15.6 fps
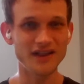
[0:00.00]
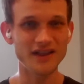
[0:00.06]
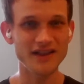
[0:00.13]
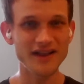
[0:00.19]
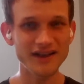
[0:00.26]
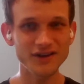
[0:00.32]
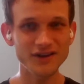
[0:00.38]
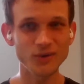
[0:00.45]
The
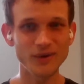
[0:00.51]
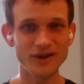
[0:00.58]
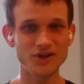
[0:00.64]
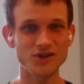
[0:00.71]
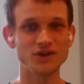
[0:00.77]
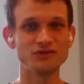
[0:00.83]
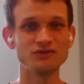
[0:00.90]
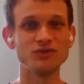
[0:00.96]
second
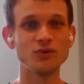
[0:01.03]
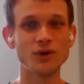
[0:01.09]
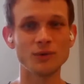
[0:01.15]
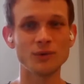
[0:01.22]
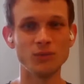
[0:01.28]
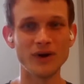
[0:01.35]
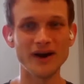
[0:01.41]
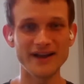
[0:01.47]
question
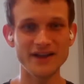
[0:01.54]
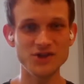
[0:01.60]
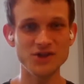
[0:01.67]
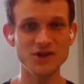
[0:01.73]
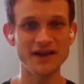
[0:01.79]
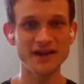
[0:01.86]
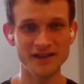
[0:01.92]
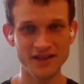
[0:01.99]
for why
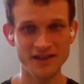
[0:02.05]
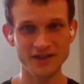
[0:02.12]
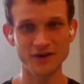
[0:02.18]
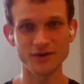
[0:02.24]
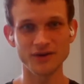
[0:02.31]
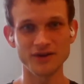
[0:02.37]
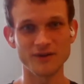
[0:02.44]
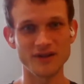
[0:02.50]
chains
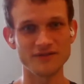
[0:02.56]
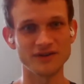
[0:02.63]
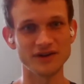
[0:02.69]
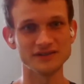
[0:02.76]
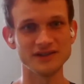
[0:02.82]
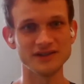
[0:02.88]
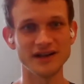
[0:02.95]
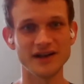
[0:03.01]
are
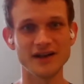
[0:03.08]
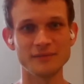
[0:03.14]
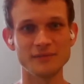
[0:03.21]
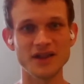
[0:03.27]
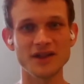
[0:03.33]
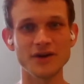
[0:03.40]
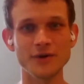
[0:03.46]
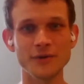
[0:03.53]
useful.
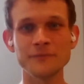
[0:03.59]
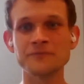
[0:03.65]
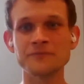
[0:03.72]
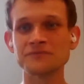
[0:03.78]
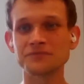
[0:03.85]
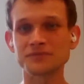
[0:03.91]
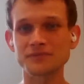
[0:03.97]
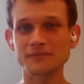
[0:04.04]
So
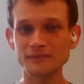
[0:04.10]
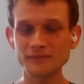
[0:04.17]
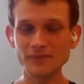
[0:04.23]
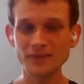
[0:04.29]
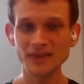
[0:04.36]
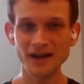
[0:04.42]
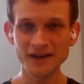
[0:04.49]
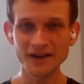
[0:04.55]

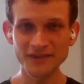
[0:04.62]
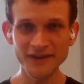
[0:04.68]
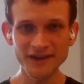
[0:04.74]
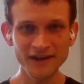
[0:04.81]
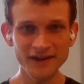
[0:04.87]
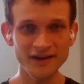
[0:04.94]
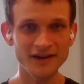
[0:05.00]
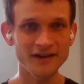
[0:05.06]
I
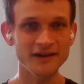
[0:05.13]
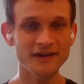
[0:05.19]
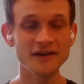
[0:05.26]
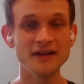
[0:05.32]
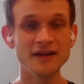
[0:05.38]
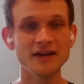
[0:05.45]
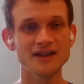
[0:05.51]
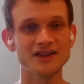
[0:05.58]
think
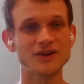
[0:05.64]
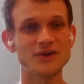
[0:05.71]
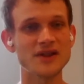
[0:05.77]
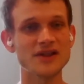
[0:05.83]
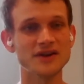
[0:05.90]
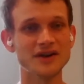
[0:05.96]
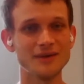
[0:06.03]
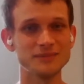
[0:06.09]
there
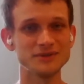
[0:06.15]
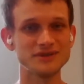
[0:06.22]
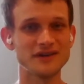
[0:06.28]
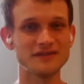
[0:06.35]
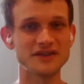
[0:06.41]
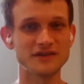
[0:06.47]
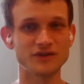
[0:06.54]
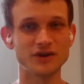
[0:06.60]
is a couple
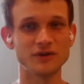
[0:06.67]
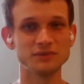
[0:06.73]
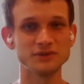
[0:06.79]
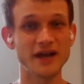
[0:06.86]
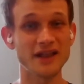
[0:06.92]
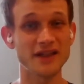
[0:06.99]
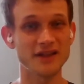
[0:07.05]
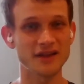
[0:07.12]
of different
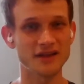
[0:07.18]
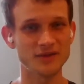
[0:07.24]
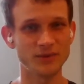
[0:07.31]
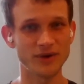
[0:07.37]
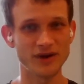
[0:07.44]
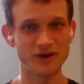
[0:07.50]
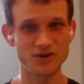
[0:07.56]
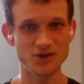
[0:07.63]
places
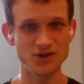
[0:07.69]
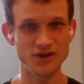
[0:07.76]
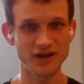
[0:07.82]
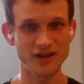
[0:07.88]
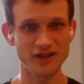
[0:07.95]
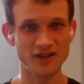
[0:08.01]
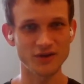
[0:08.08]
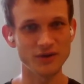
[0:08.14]
where
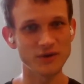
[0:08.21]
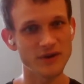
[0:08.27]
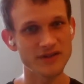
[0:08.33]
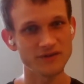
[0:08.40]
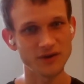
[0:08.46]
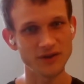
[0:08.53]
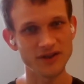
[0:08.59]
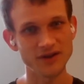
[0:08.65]
chains are
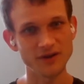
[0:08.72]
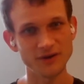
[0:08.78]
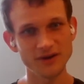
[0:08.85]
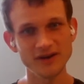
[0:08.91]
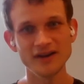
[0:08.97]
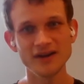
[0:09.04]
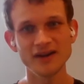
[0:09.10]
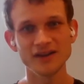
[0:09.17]
useful. So
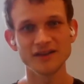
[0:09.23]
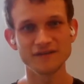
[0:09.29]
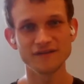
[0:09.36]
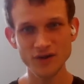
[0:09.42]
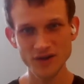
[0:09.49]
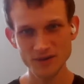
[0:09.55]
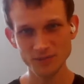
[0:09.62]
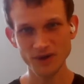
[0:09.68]
the
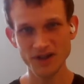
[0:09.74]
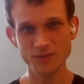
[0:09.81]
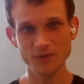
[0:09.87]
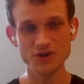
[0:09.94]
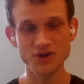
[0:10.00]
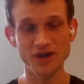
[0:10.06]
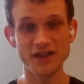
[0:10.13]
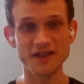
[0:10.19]
first place
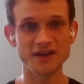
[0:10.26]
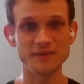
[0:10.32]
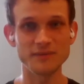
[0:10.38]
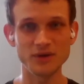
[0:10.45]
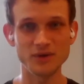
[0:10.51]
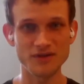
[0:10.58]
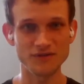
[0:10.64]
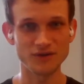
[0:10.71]
where chains can
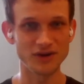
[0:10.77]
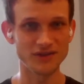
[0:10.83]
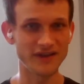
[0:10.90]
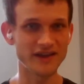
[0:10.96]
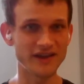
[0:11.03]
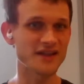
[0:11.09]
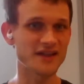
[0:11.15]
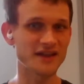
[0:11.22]
be useful, I
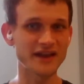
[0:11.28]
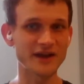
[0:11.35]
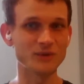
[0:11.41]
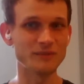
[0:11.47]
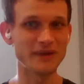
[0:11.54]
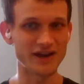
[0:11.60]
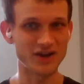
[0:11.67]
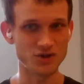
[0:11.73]
think, is
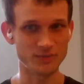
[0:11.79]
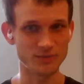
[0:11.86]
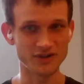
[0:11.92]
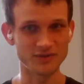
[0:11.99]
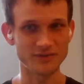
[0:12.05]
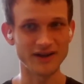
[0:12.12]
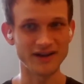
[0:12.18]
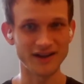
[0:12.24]
account
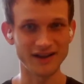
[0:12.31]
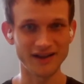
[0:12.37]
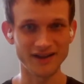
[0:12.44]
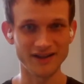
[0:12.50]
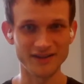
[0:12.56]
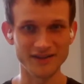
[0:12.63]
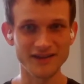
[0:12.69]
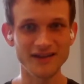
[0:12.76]
management, right?
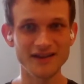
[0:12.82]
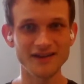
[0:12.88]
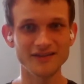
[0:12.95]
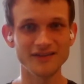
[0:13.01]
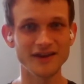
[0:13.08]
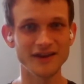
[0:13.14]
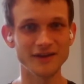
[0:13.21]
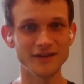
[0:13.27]
And
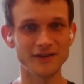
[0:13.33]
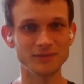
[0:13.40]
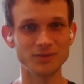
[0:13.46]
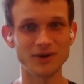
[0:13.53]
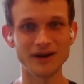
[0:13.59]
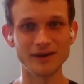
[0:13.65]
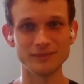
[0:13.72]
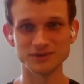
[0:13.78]
the
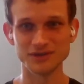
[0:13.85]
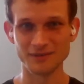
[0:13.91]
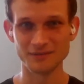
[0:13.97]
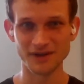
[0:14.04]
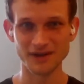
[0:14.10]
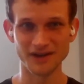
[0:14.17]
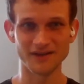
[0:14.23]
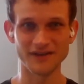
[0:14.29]
problem
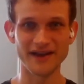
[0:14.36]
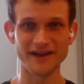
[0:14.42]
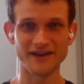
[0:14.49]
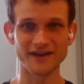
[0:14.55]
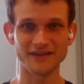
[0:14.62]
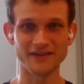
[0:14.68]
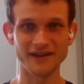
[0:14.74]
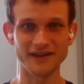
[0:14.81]

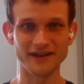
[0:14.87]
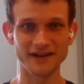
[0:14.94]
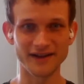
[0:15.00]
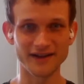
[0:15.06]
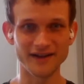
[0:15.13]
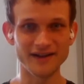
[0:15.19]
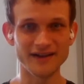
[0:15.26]
that I think